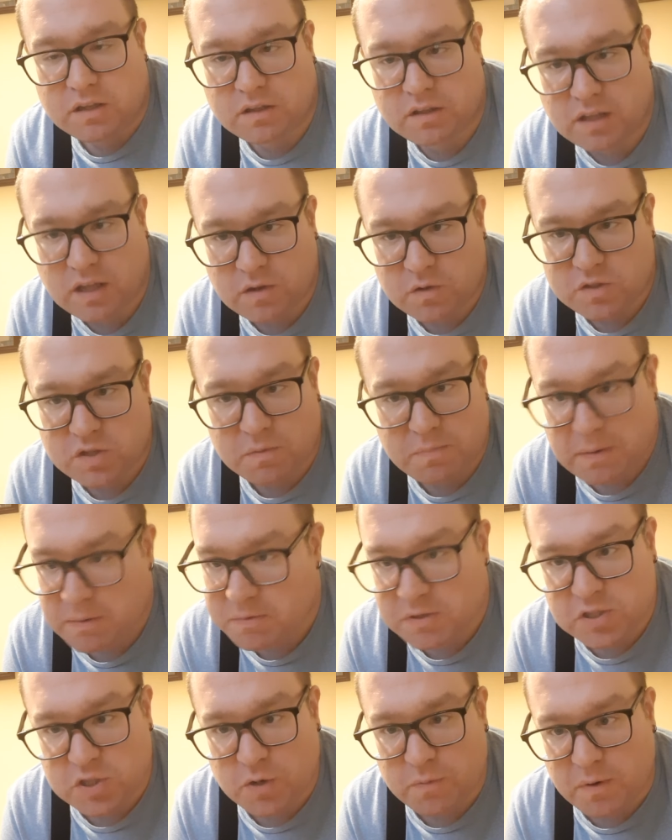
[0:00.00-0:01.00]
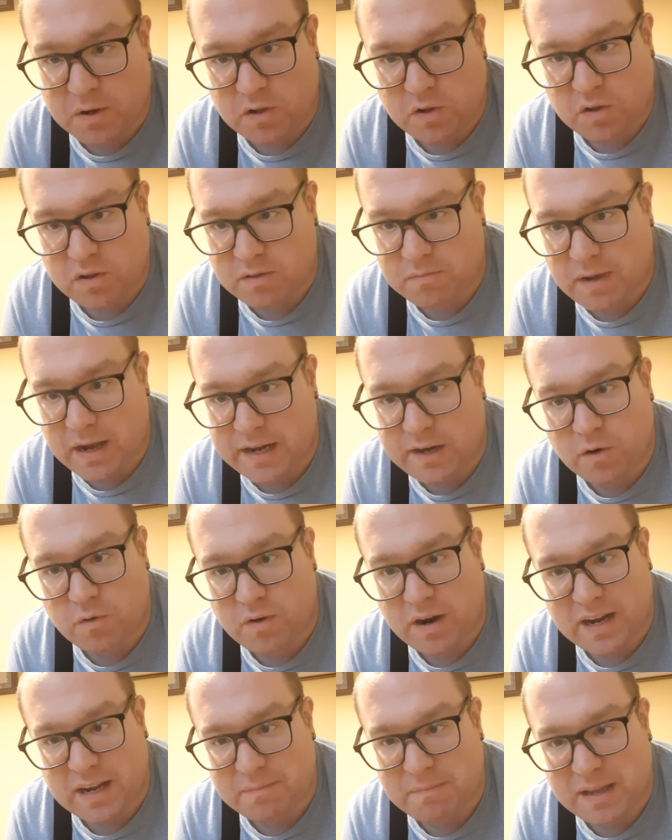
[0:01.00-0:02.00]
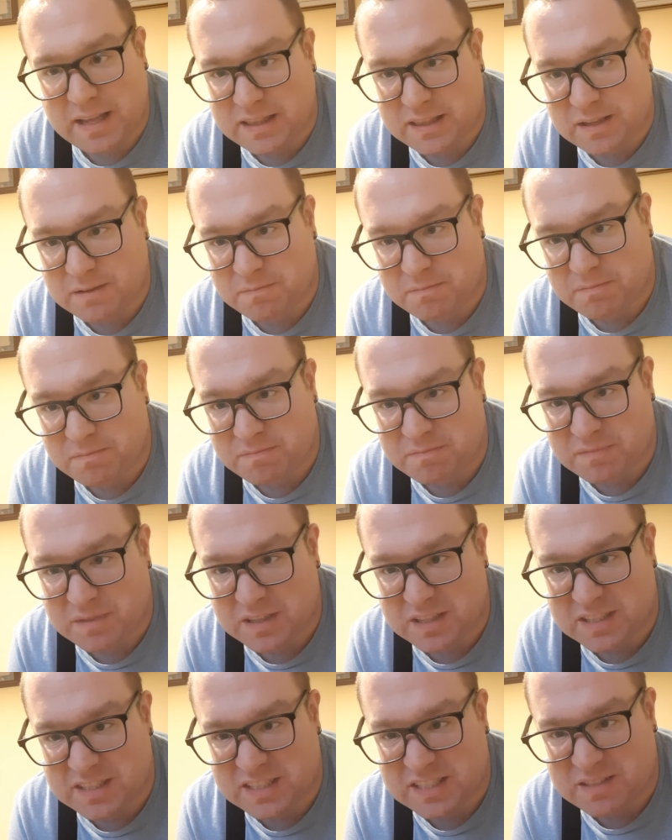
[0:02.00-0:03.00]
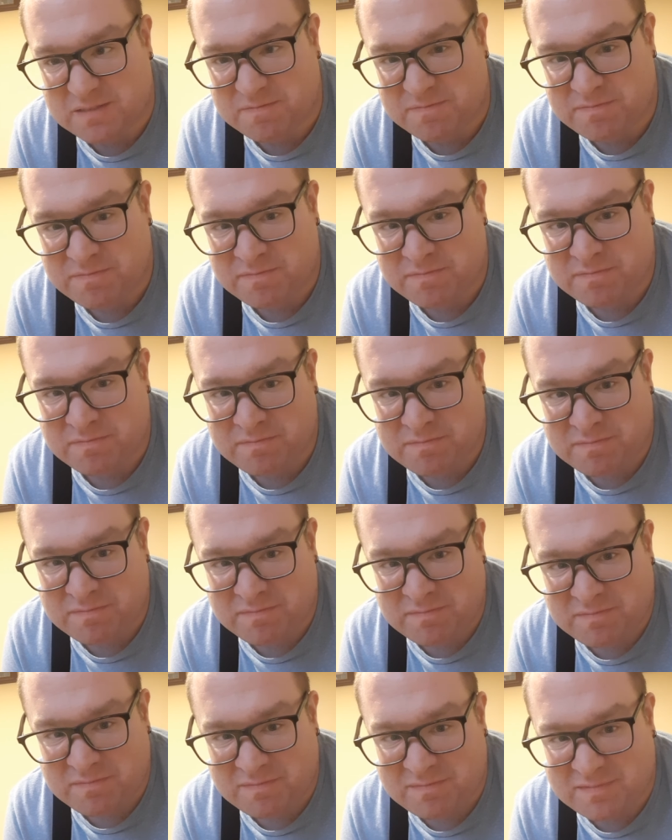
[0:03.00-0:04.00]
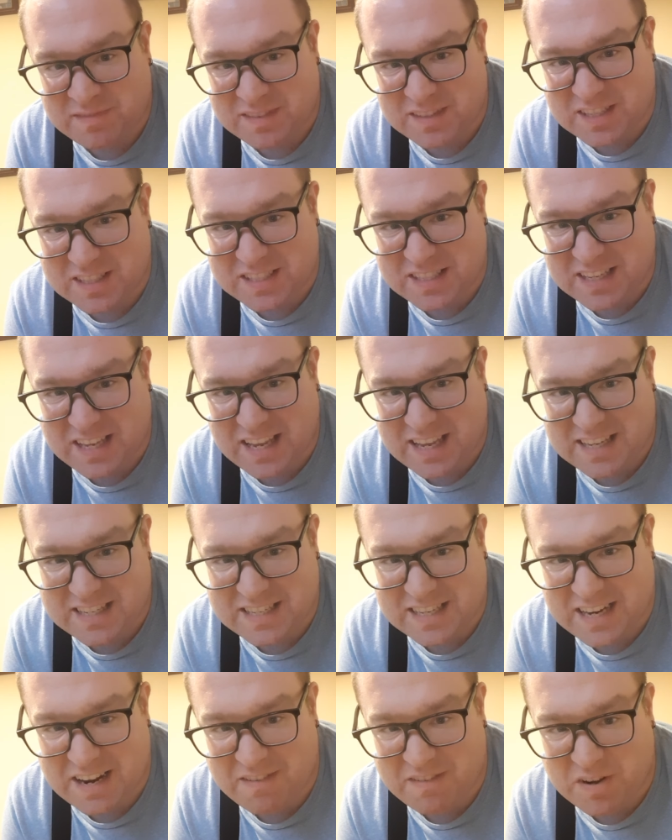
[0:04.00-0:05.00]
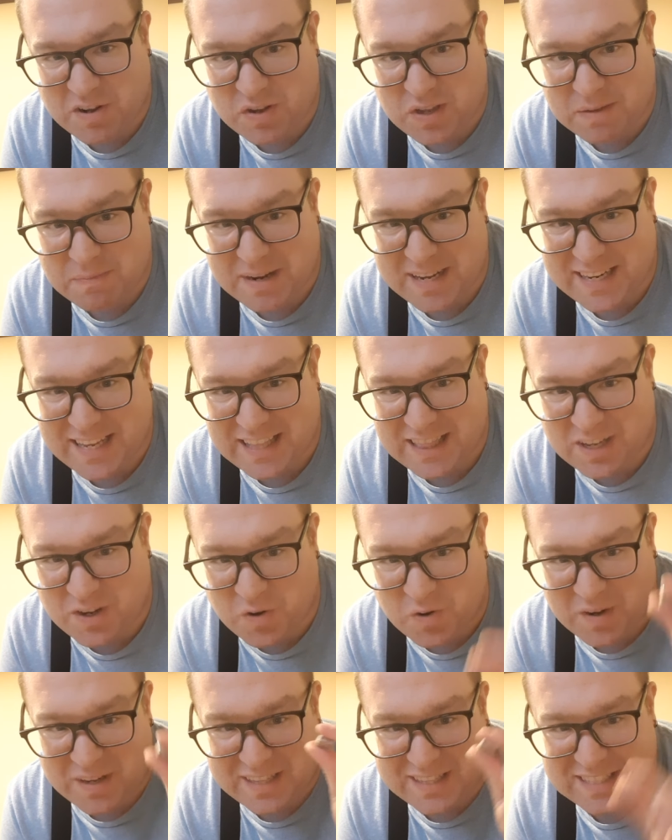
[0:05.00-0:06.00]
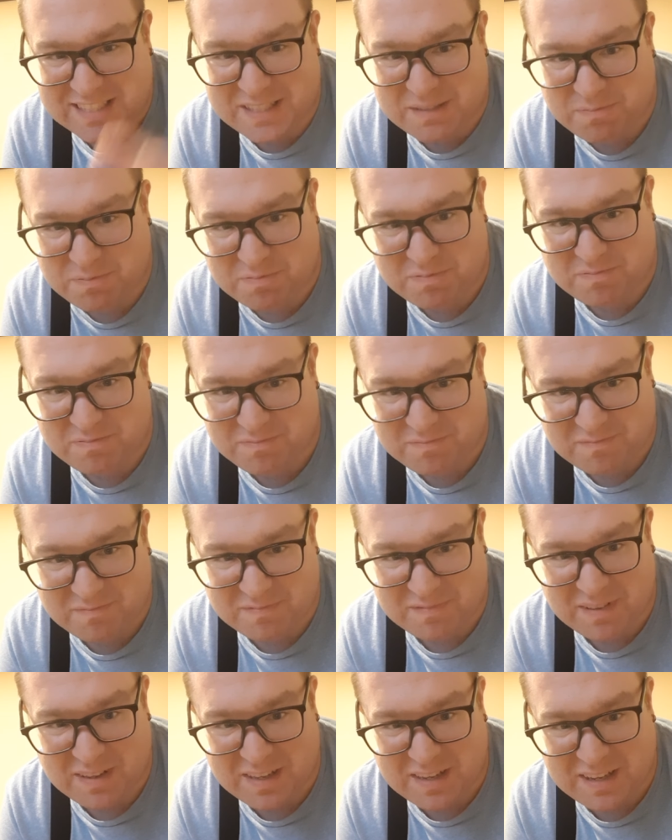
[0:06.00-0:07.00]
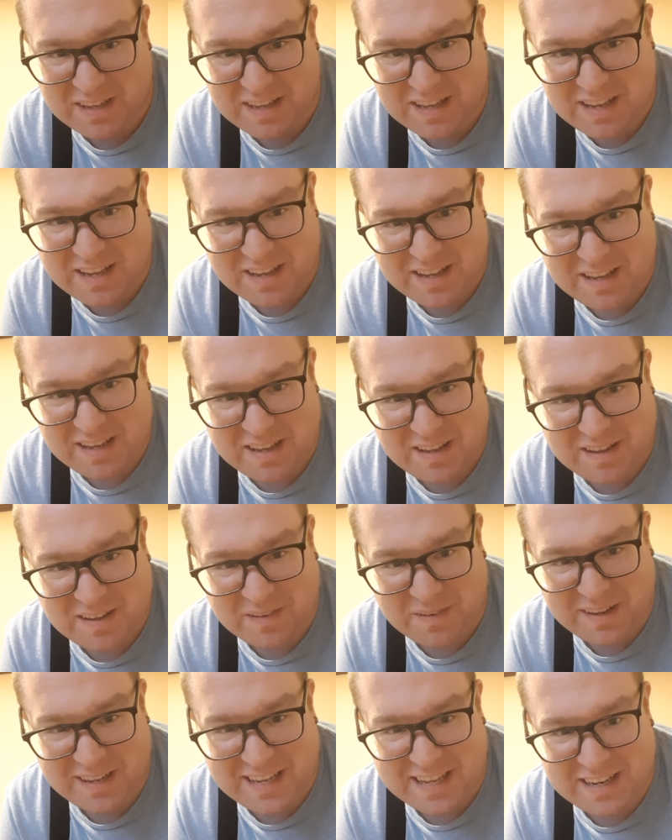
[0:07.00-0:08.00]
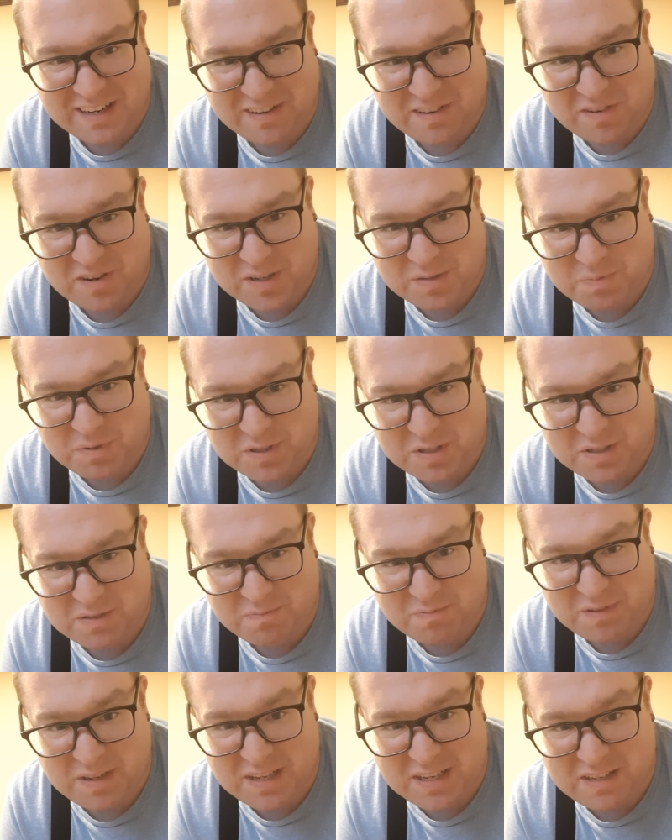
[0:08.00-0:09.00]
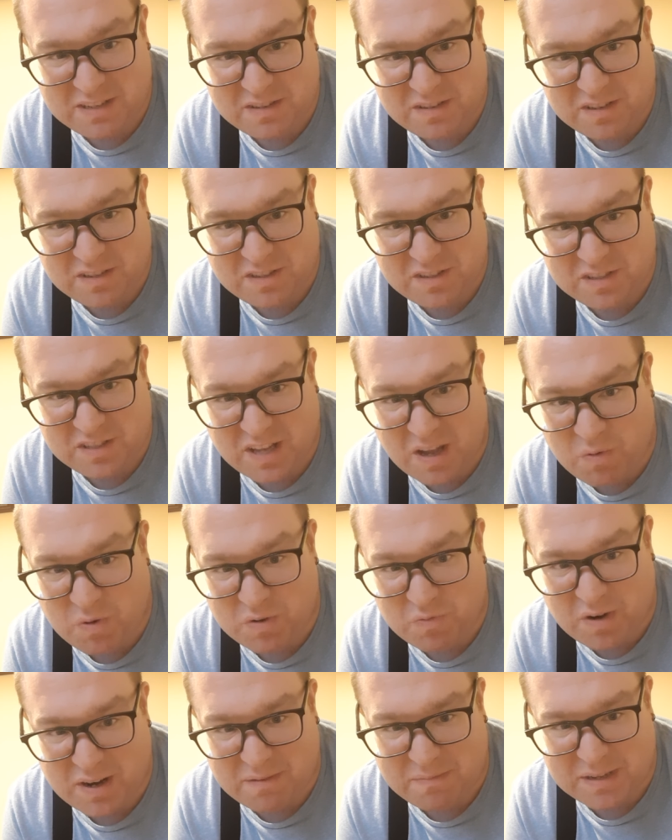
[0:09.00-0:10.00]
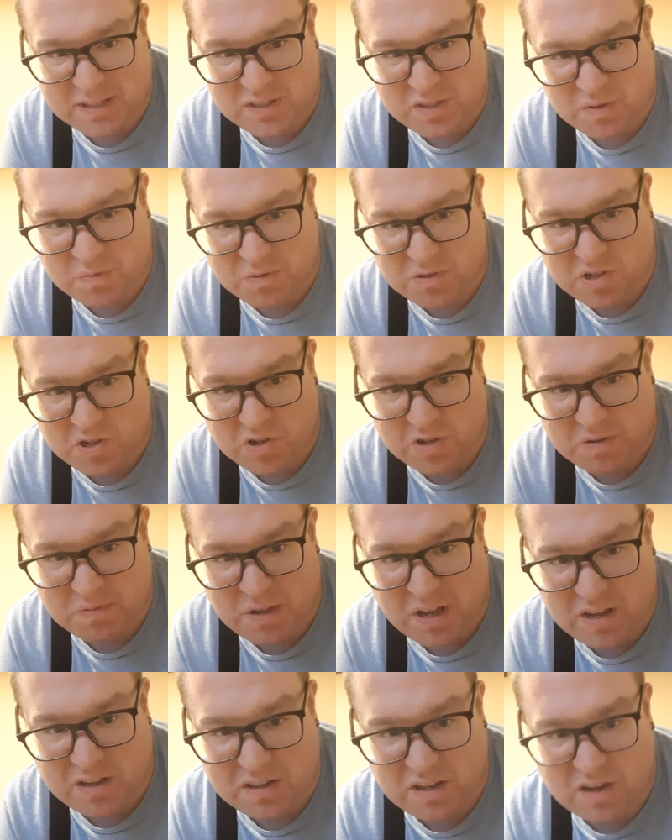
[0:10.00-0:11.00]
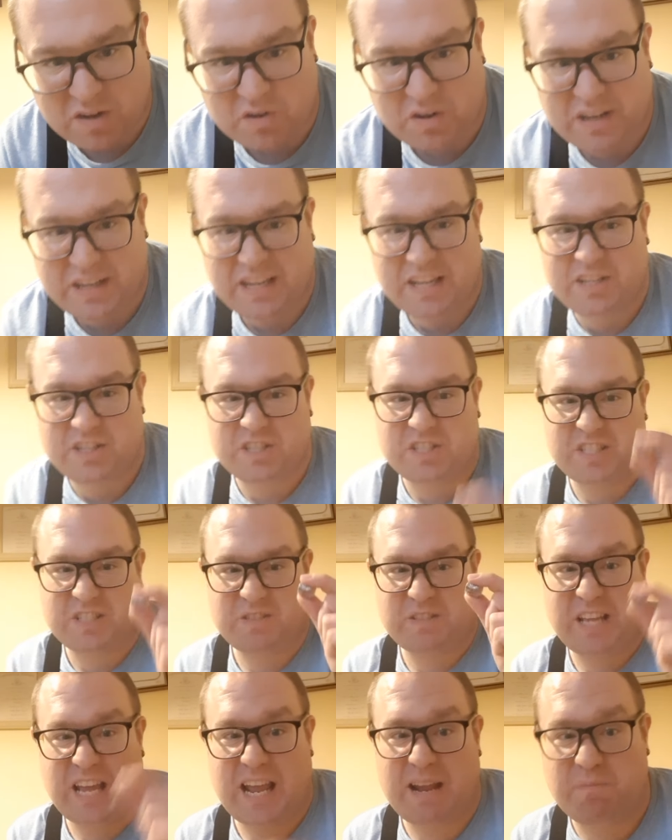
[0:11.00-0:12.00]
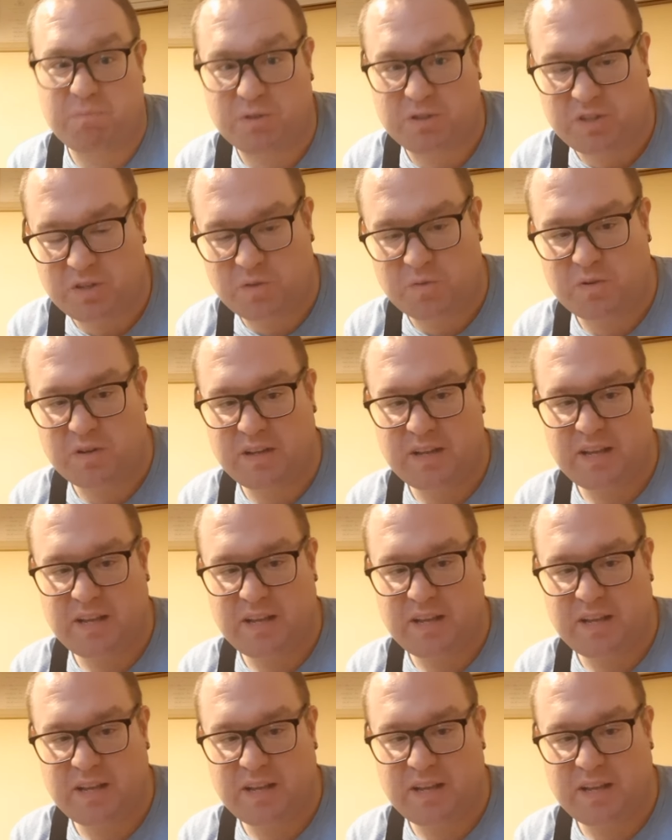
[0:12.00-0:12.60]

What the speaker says: Now, some people super glue them. I don't recommend them. Just in case, you never know, you might need the coins. Nah, only kidding, of course, but I wouldn't recommend super glue them. Not a good idea. Just tape will do.